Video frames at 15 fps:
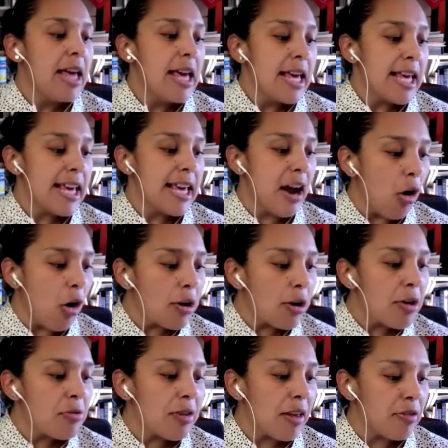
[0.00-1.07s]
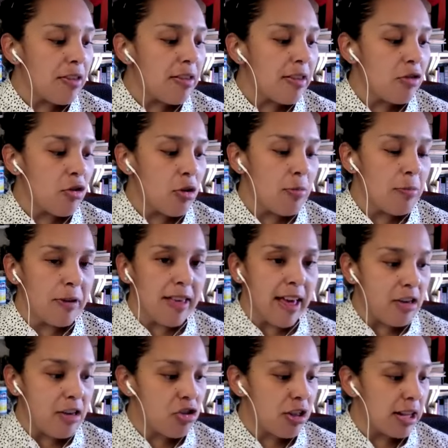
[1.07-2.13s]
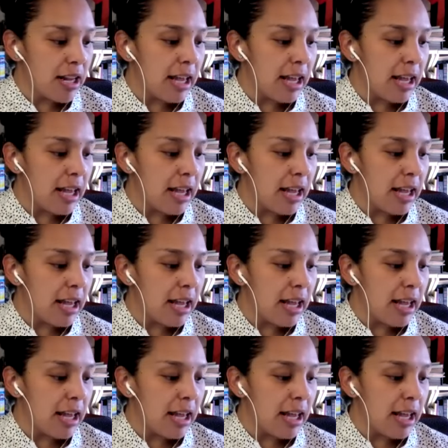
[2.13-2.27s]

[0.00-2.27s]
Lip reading: He argues that this interpretation